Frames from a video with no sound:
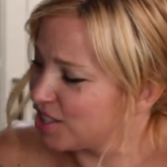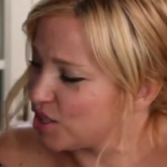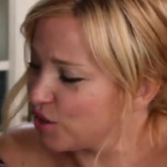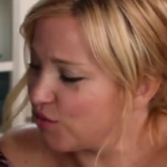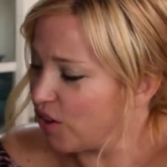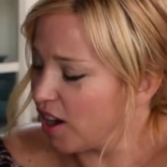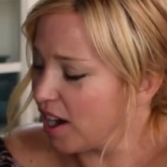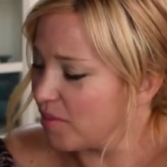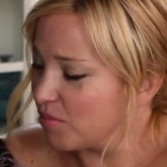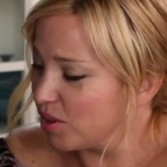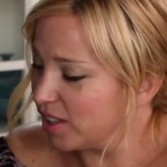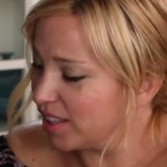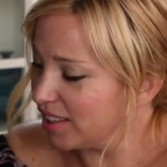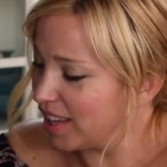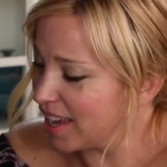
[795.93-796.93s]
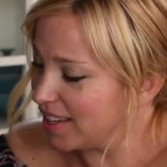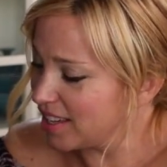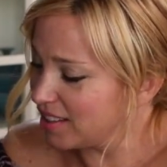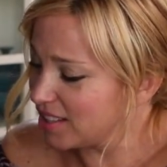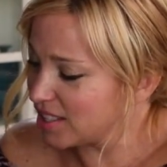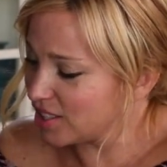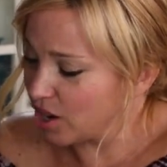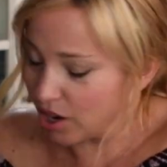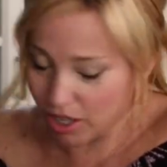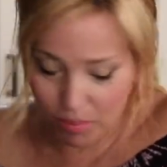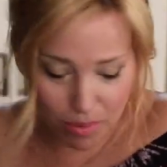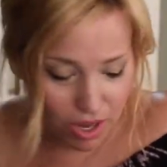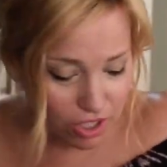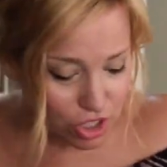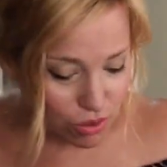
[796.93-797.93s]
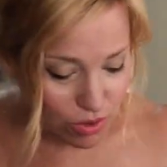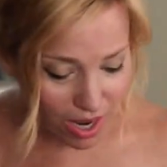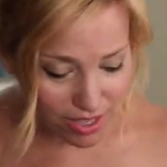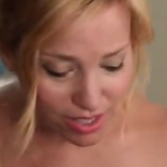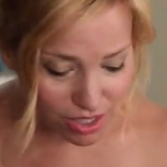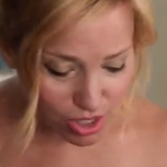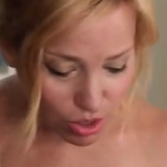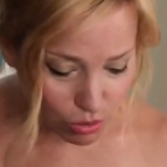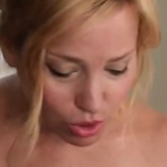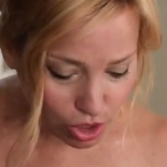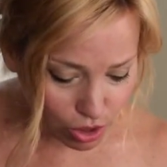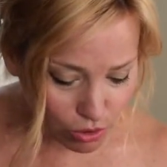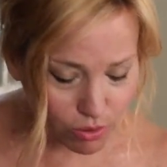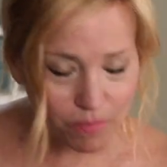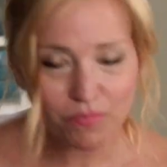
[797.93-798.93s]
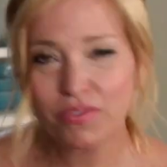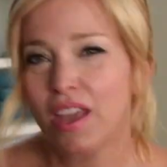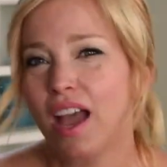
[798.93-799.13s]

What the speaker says: So far, I'm really liking this Target box, you guys. It's so cute.